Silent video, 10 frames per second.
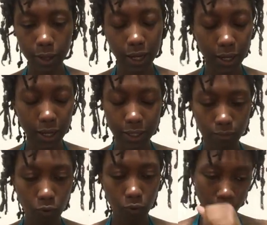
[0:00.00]
I'm getting
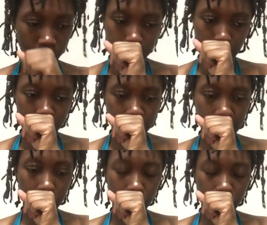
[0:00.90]
it's more of this person
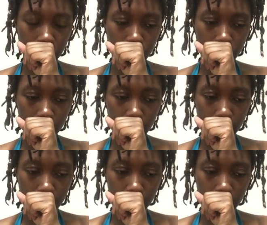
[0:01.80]
that you're dealing with.